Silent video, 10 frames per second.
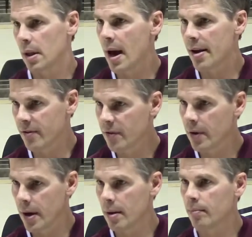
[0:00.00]
a lot of
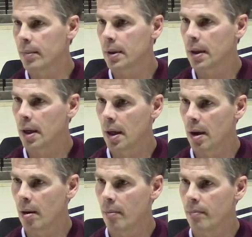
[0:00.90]
freedom.
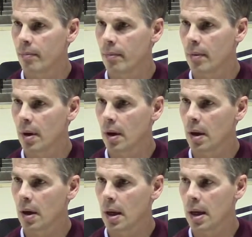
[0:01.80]

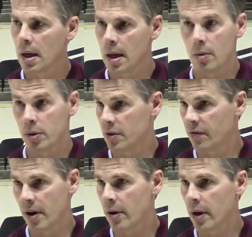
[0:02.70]
He was a
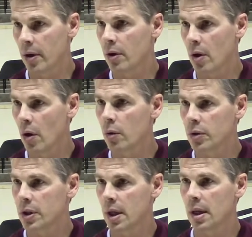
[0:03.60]
very good
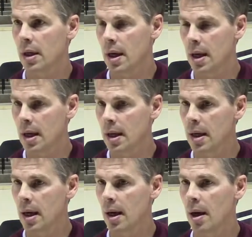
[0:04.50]
coach.
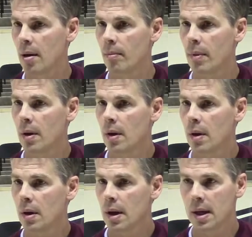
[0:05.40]
He did
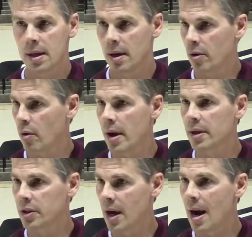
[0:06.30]
a
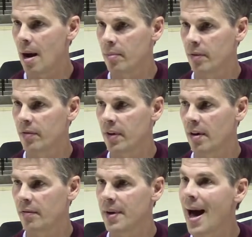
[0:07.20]
great job
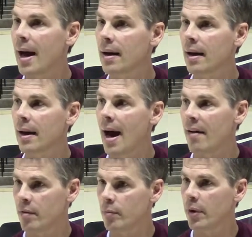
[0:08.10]
of not
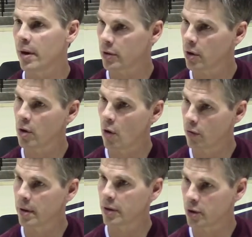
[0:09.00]
having players look
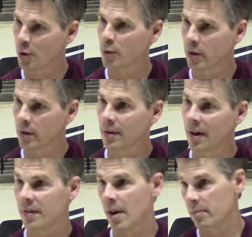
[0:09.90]
over their shoulder
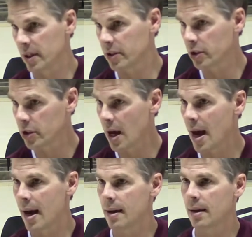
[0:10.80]
if they miss a
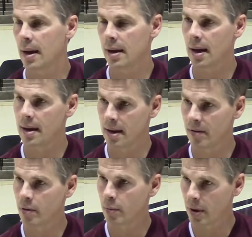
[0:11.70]
shot, and
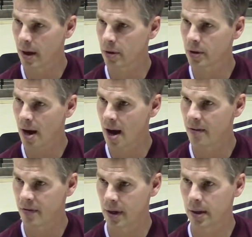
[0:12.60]
giving players
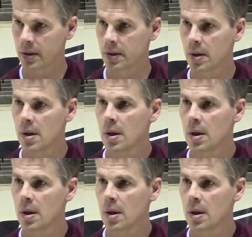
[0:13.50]
confidence